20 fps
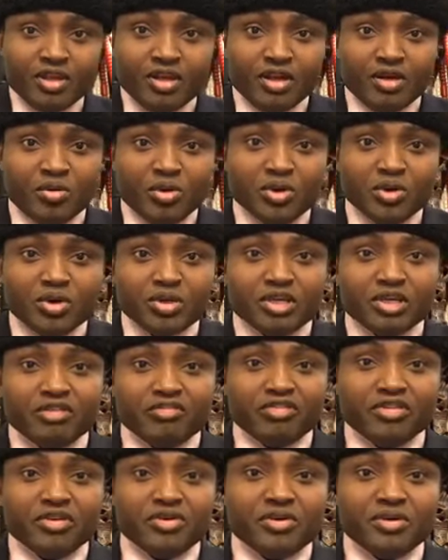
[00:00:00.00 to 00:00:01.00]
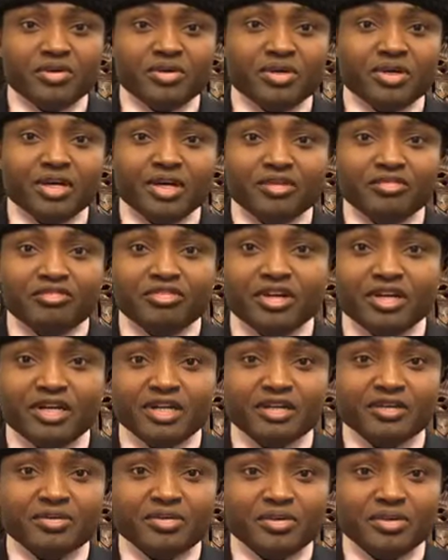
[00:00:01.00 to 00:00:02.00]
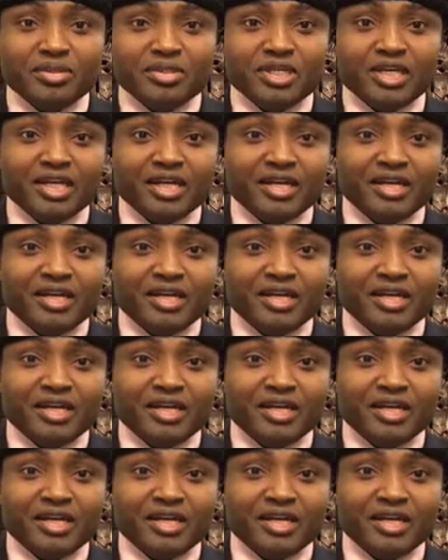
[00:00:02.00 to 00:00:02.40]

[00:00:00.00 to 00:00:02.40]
I want to give you a very good